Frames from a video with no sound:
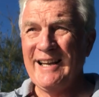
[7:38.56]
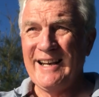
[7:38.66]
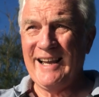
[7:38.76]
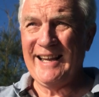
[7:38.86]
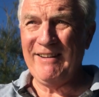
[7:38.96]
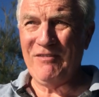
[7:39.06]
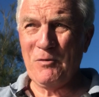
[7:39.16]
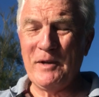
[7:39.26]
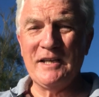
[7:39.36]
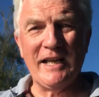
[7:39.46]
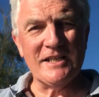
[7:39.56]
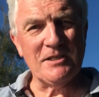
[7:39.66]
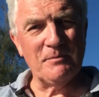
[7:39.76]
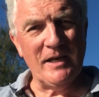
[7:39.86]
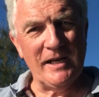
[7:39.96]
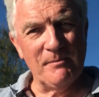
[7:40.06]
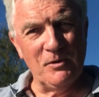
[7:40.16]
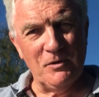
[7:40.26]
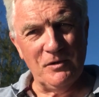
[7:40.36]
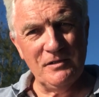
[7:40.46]
Now, if the wind gets up any
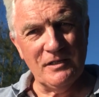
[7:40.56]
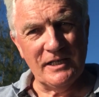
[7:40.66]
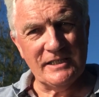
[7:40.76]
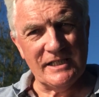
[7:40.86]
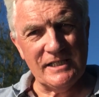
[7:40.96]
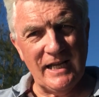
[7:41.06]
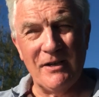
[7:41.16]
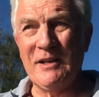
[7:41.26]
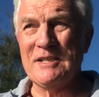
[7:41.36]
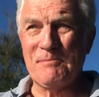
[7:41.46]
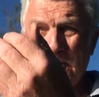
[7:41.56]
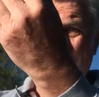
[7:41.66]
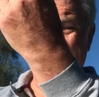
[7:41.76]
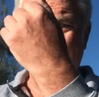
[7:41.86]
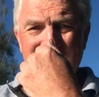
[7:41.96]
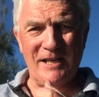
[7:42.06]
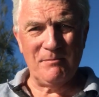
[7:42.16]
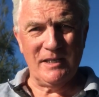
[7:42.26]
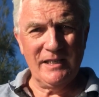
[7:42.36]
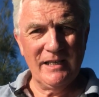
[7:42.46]
more than it is now and it's blowing straight at
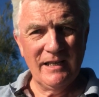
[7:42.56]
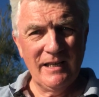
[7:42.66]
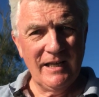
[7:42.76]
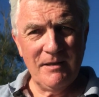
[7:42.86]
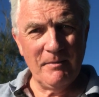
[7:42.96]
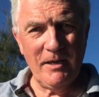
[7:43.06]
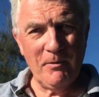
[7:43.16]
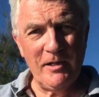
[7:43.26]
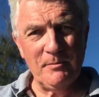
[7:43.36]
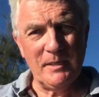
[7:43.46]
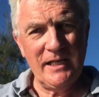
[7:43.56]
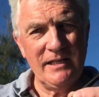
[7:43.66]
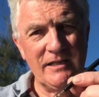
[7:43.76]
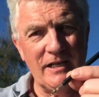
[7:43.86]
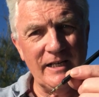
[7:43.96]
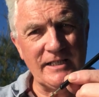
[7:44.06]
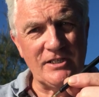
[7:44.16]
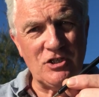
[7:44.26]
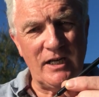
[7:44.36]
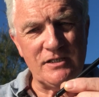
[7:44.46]
me, it may well be that I need to
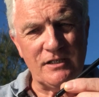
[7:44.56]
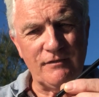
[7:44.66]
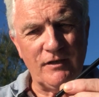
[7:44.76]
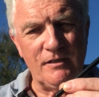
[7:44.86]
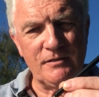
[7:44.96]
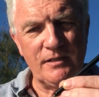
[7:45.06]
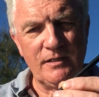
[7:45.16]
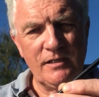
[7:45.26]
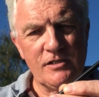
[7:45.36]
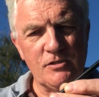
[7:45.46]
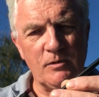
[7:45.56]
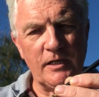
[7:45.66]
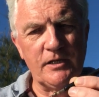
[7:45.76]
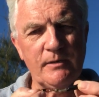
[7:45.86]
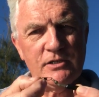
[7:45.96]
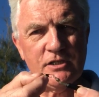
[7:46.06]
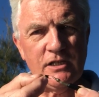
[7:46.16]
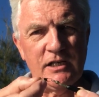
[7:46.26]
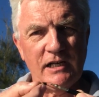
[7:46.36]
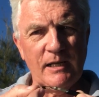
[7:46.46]
change this float. So all I do is just
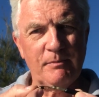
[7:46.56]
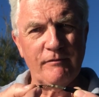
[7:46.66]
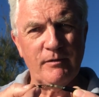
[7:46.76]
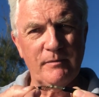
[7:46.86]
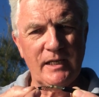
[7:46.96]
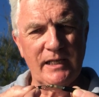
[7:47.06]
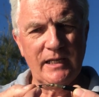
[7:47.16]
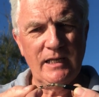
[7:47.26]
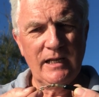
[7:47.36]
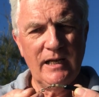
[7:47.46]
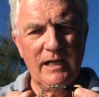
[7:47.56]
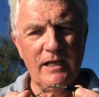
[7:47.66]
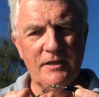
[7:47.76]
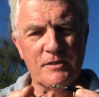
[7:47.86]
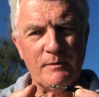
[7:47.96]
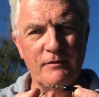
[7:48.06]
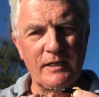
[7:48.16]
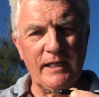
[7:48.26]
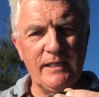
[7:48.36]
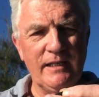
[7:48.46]
unclip it from the swivel
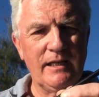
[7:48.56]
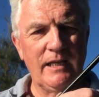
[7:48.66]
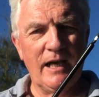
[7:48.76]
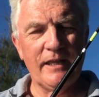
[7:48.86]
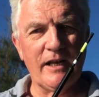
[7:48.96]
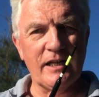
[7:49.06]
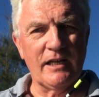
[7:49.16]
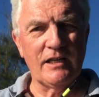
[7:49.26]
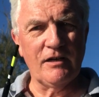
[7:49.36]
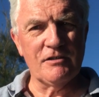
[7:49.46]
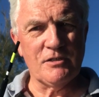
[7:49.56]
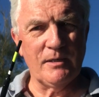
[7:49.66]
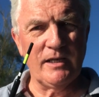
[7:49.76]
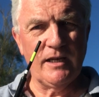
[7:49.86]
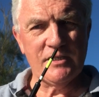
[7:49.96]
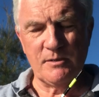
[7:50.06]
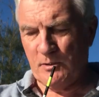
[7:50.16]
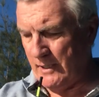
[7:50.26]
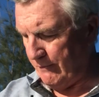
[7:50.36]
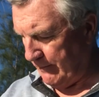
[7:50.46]
here, and then I can go to a
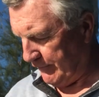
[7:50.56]
somewhat heavier